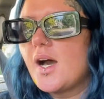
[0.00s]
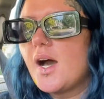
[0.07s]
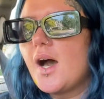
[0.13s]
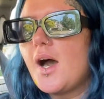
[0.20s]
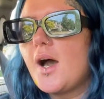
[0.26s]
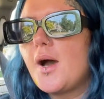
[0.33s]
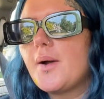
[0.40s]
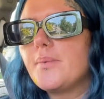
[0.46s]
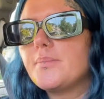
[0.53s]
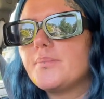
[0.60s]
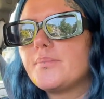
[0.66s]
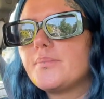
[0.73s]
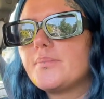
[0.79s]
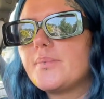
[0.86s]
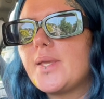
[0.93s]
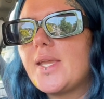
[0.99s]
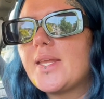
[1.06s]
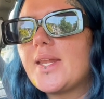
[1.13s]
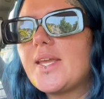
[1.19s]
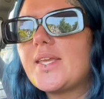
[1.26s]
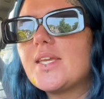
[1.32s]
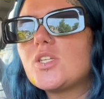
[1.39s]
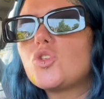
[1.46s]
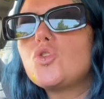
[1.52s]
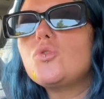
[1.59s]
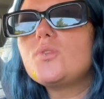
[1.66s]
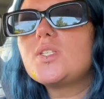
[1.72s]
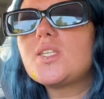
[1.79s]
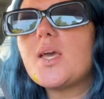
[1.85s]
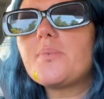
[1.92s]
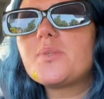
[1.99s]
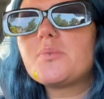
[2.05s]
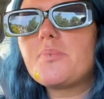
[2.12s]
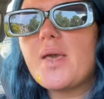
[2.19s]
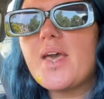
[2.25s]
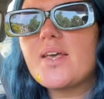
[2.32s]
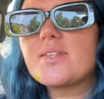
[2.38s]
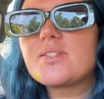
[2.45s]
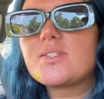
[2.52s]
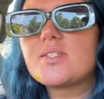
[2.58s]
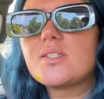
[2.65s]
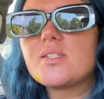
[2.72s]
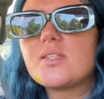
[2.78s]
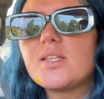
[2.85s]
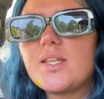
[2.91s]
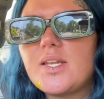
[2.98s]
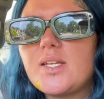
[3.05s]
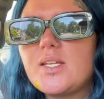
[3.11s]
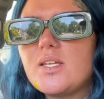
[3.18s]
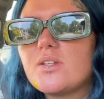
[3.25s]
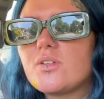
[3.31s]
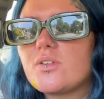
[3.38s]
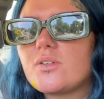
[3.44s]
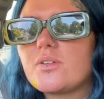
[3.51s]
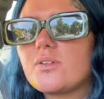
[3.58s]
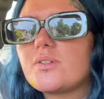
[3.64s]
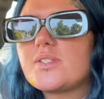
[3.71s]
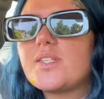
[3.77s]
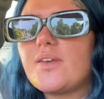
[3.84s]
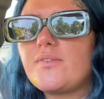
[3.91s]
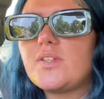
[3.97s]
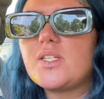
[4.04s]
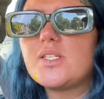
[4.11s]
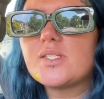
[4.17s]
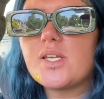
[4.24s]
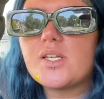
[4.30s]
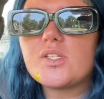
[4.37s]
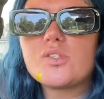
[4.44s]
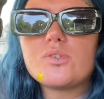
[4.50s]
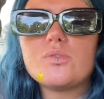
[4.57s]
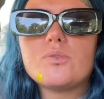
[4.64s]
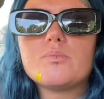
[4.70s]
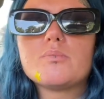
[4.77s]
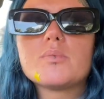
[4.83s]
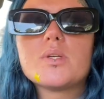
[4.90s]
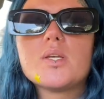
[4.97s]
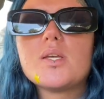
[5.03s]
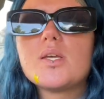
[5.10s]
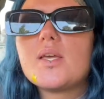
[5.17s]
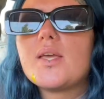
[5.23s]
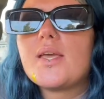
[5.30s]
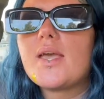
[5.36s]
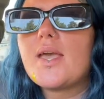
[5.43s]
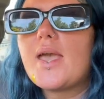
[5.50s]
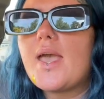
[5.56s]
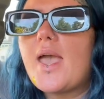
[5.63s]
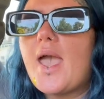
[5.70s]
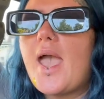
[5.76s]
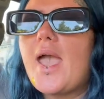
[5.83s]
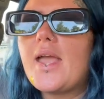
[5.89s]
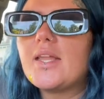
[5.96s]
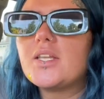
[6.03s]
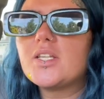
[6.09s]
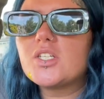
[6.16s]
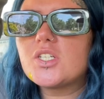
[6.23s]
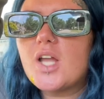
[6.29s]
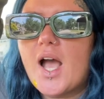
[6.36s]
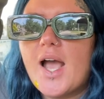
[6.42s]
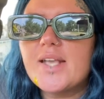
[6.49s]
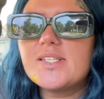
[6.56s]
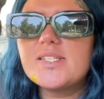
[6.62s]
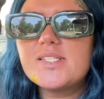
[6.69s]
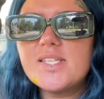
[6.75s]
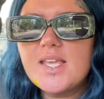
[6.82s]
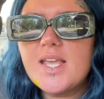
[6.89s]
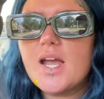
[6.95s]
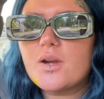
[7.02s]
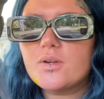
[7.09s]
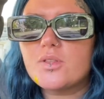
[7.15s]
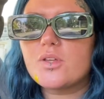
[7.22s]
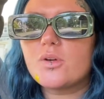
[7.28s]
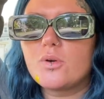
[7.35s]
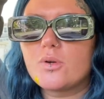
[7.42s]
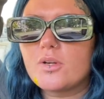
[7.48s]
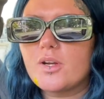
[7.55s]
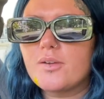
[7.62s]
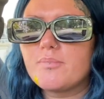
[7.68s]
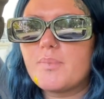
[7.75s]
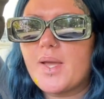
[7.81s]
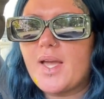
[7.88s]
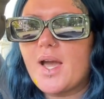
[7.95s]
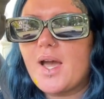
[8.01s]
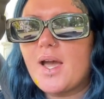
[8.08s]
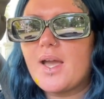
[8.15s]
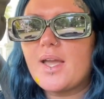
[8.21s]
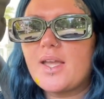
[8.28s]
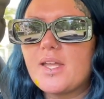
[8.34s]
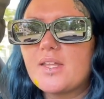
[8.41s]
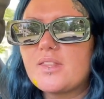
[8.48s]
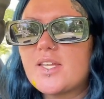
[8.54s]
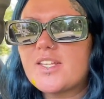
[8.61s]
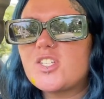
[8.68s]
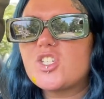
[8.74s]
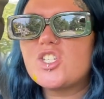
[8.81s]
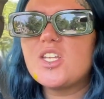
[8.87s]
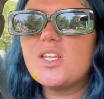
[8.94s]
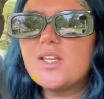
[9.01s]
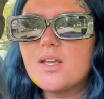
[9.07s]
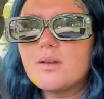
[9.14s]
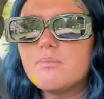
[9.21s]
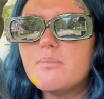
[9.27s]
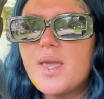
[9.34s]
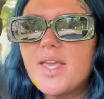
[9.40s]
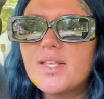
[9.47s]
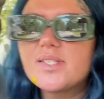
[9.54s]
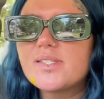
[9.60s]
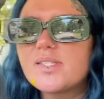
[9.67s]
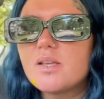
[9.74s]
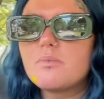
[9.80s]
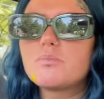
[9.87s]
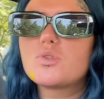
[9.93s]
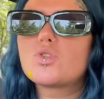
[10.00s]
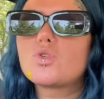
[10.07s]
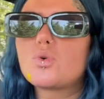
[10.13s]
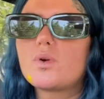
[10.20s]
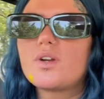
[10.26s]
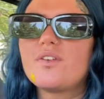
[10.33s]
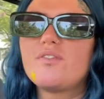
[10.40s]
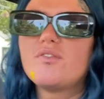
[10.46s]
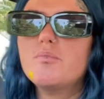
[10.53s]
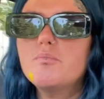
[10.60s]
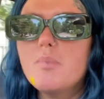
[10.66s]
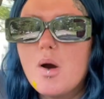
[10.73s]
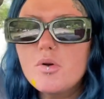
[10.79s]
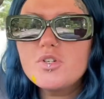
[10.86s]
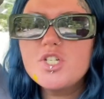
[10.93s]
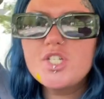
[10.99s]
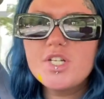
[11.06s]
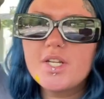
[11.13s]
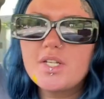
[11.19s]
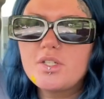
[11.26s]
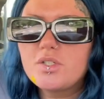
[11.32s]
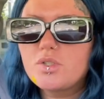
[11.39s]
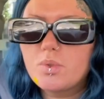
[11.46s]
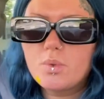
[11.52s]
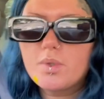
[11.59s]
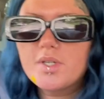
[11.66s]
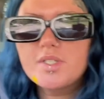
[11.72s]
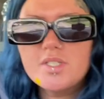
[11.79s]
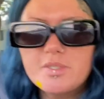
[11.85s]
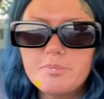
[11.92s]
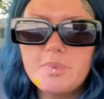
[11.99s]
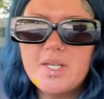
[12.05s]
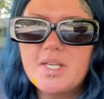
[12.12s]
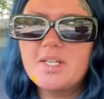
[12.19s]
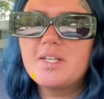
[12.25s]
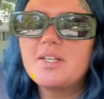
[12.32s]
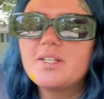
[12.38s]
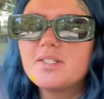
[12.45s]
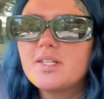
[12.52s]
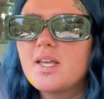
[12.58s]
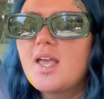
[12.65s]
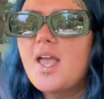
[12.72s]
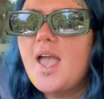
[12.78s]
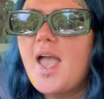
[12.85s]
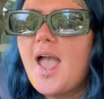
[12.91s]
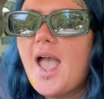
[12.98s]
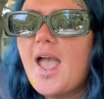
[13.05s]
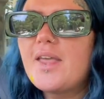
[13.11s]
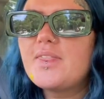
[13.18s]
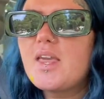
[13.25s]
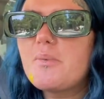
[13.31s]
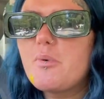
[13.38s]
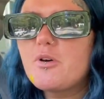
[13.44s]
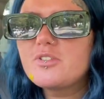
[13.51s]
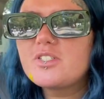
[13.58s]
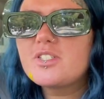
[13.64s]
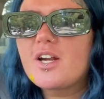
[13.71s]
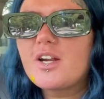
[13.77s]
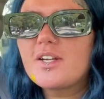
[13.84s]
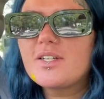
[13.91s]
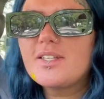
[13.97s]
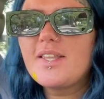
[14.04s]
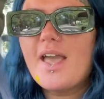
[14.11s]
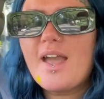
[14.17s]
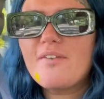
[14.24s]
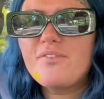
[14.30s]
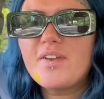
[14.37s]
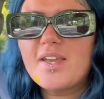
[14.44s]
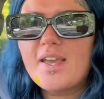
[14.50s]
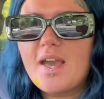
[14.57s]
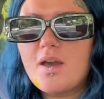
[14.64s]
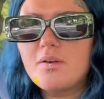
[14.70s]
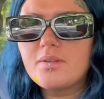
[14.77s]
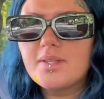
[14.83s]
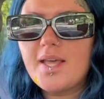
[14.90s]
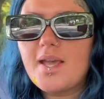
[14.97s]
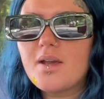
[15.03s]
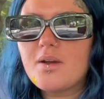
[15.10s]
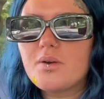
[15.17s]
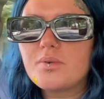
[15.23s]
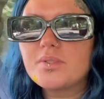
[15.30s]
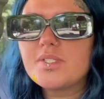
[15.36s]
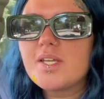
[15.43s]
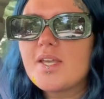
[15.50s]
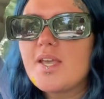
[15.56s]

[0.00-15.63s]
Um, and I get two steps past the lady in her 70s, I assume. And I see out of the corner of my eye that she makes some sort of motion towards me and they both start laughing out loud.